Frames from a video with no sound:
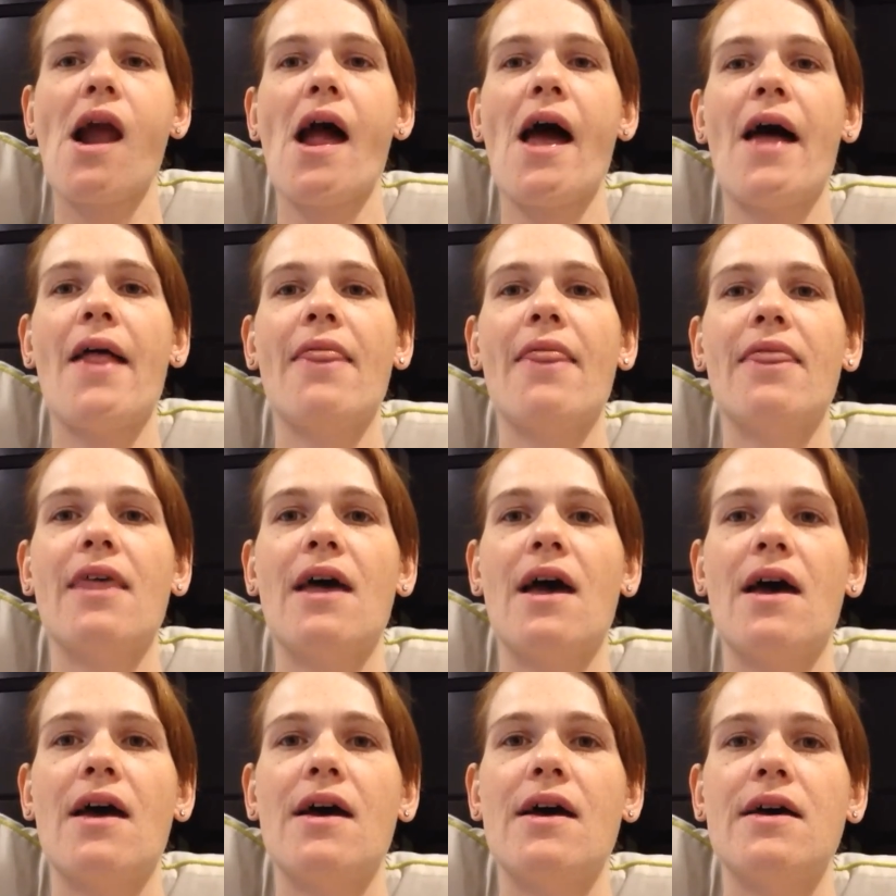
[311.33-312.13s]
And
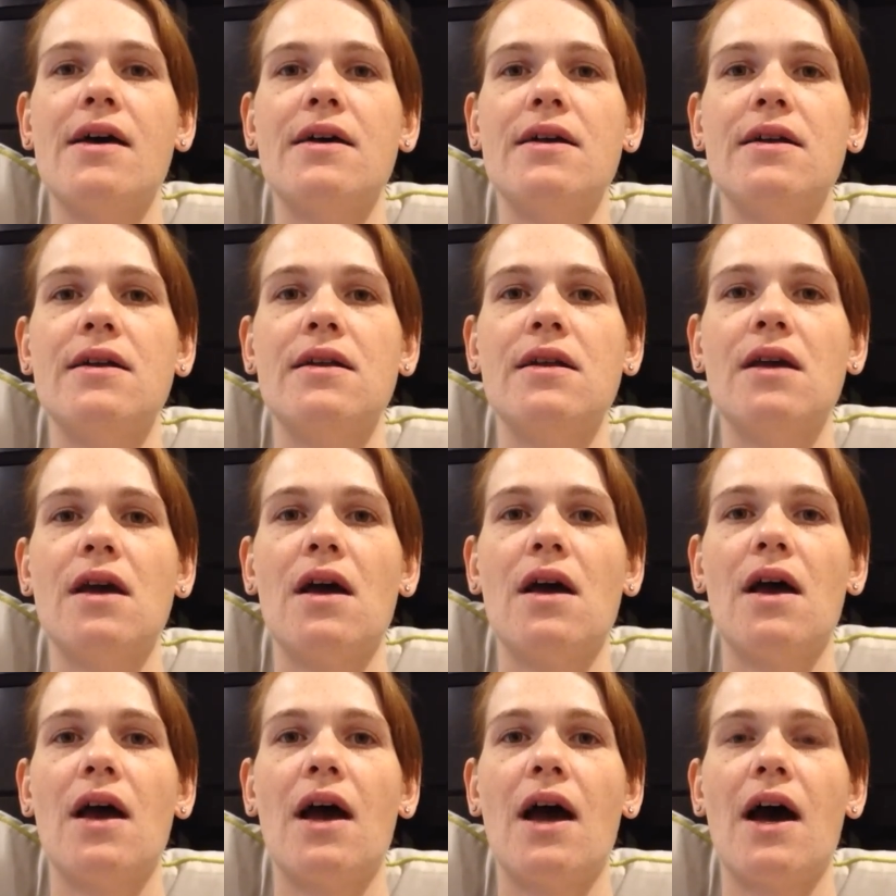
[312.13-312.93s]
then
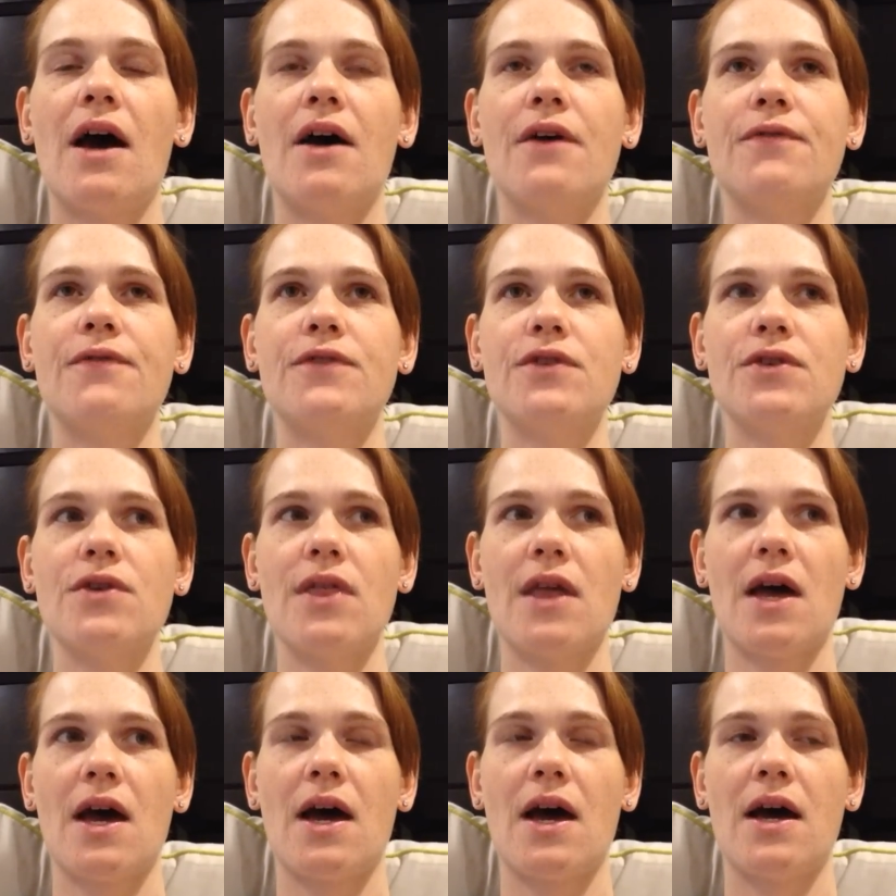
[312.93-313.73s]
after
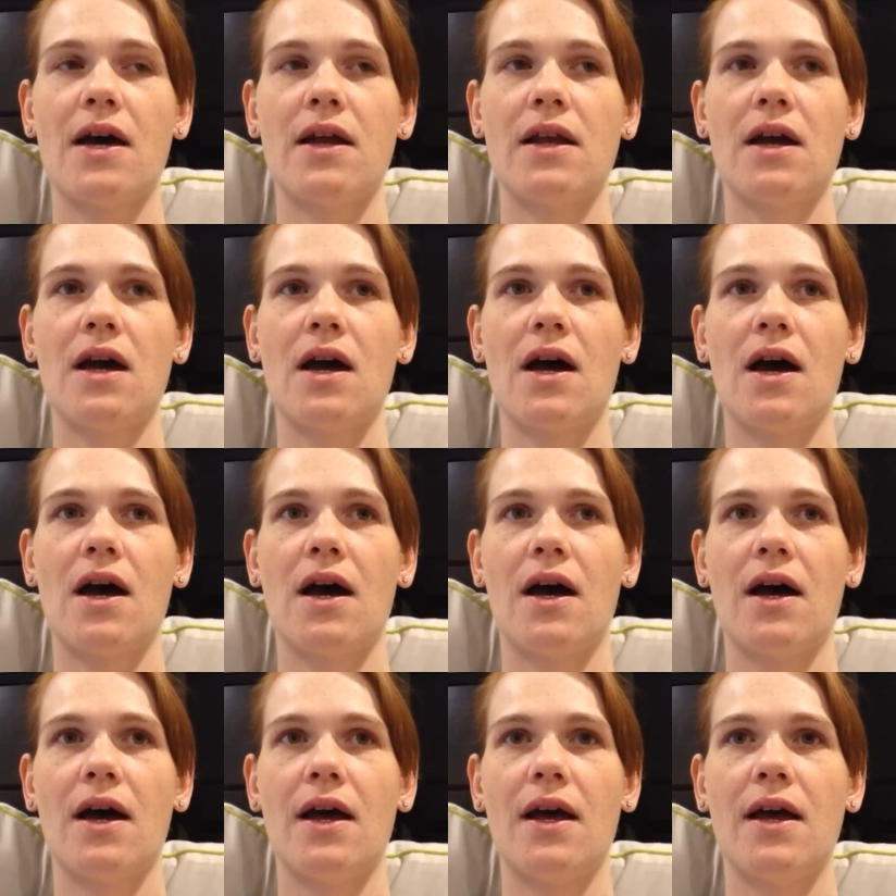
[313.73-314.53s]
that,
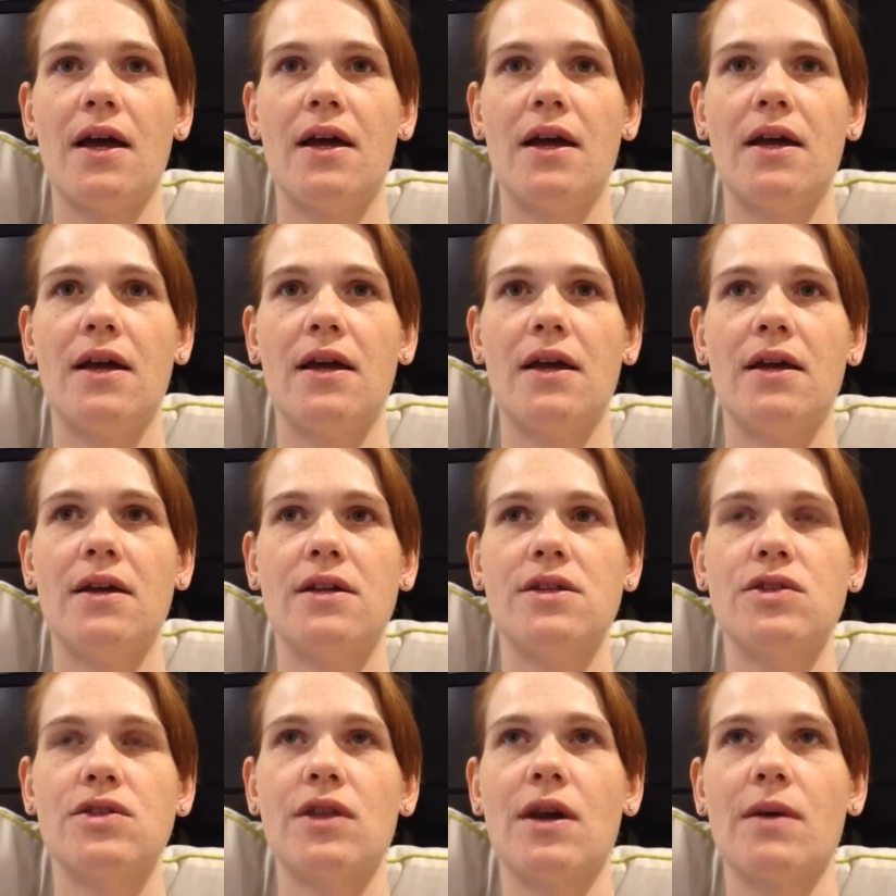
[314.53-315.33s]

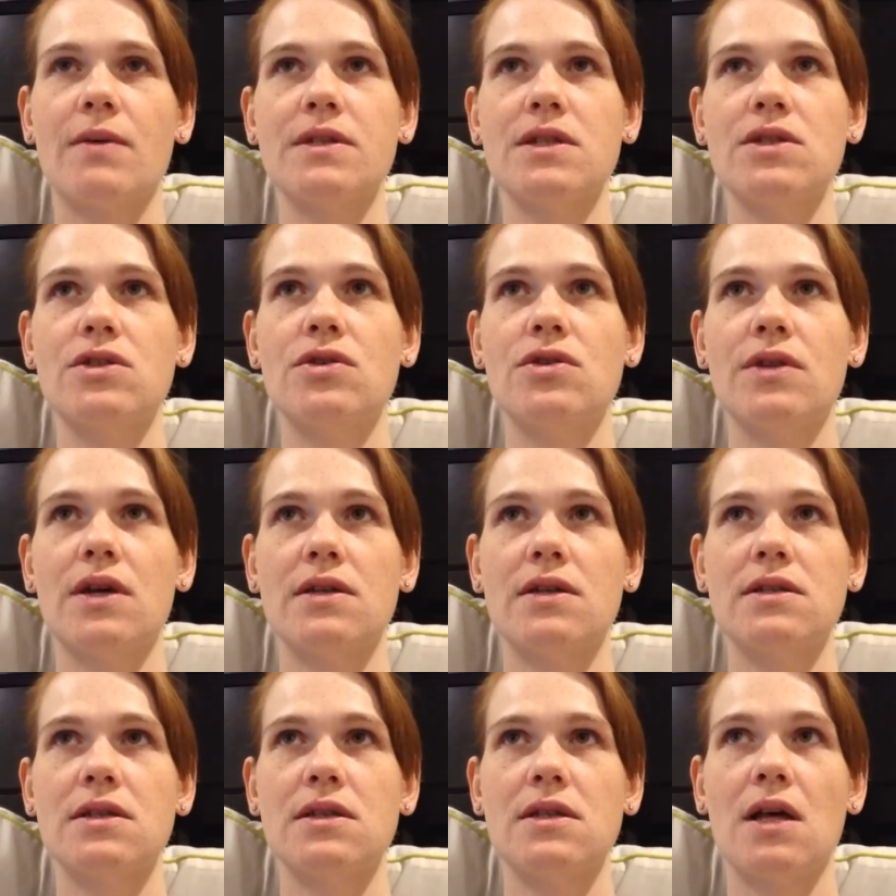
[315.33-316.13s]
so that was in
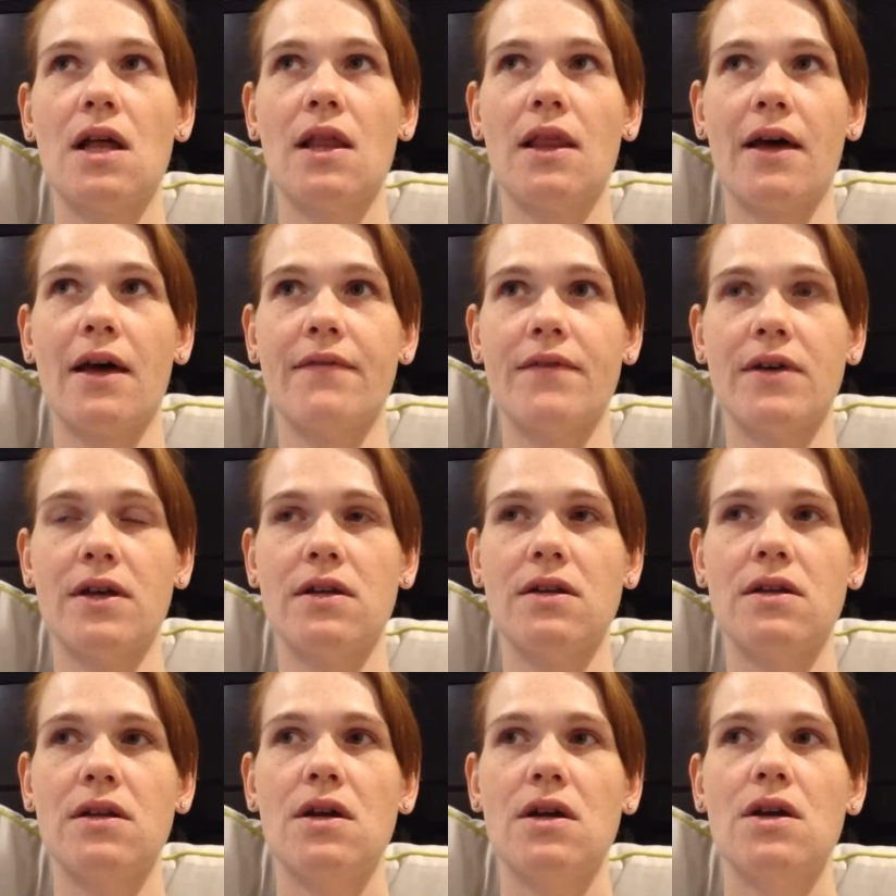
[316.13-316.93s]

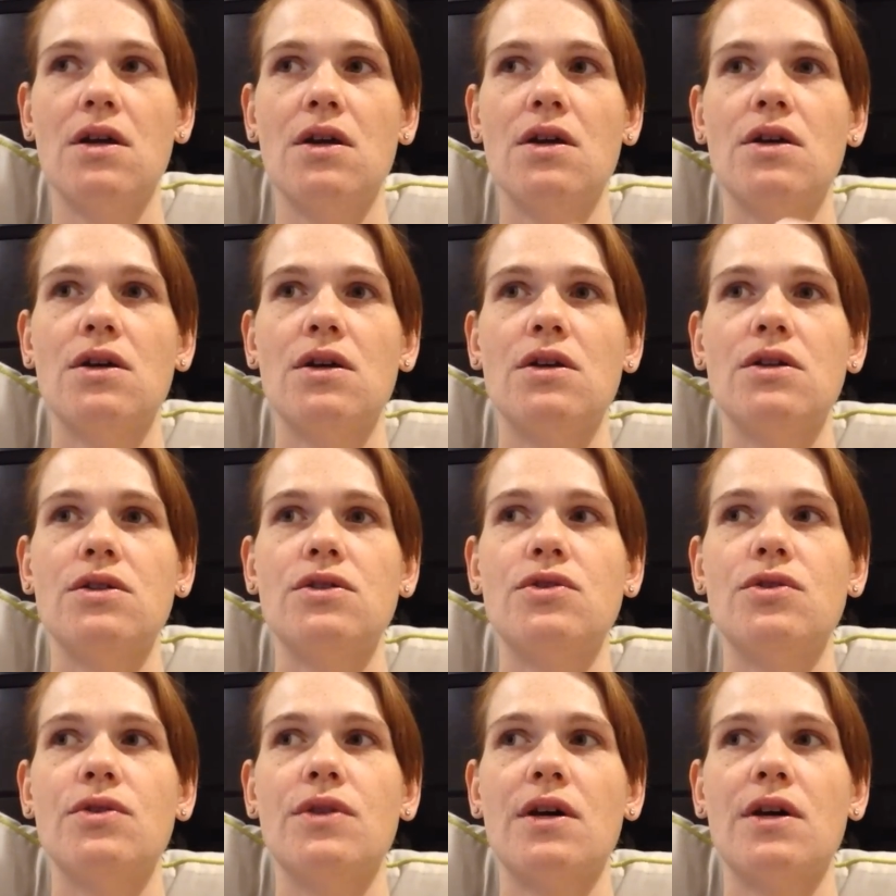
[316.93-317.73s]
2011.
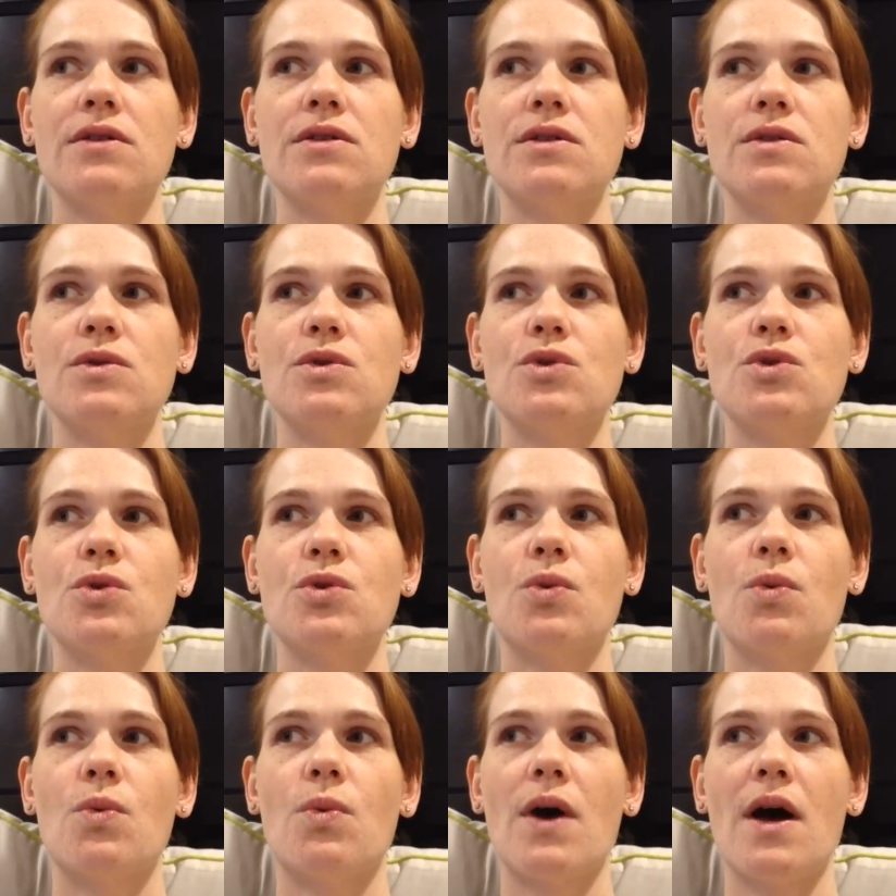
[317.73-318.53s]

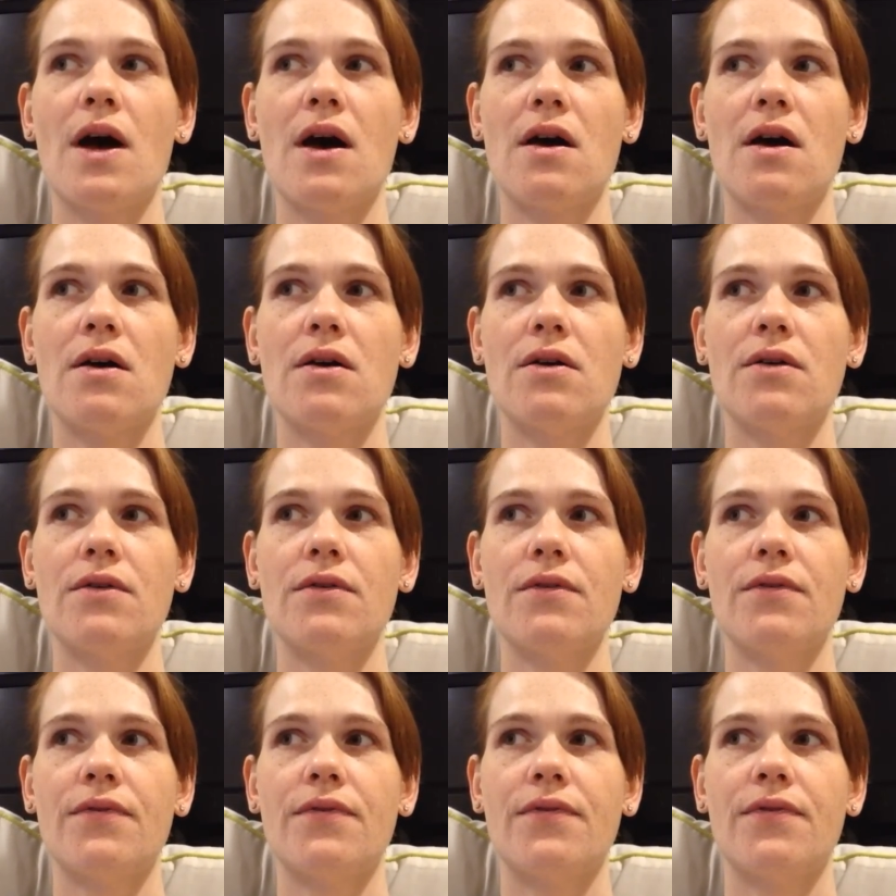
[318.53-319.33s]

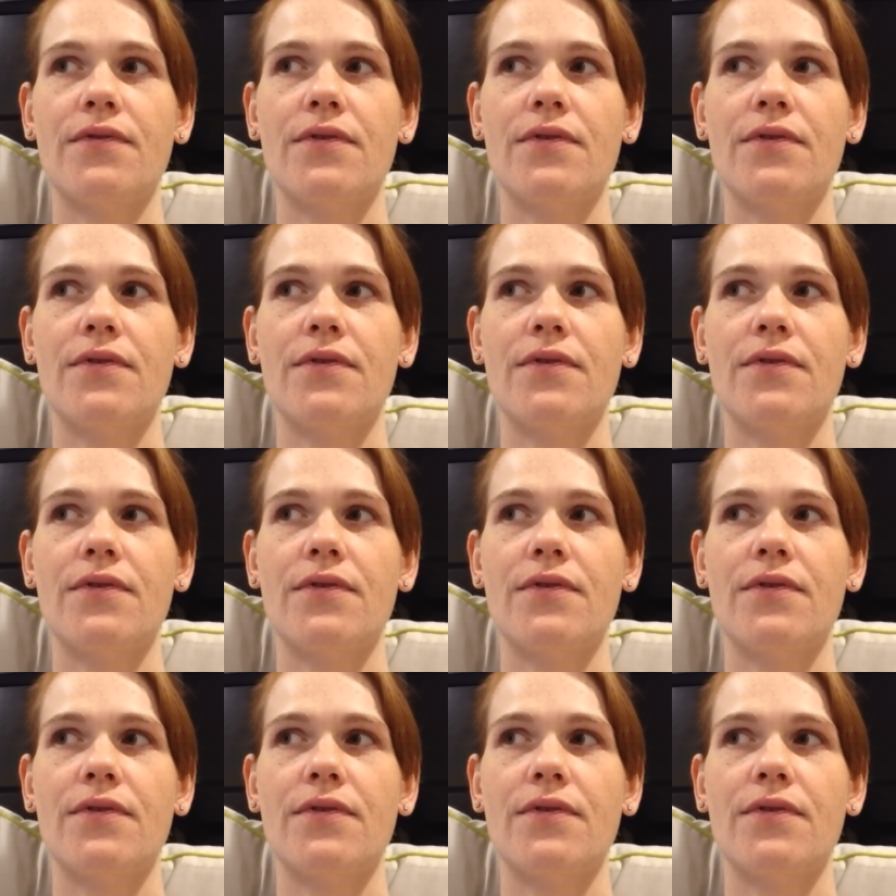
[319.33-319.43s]
2012,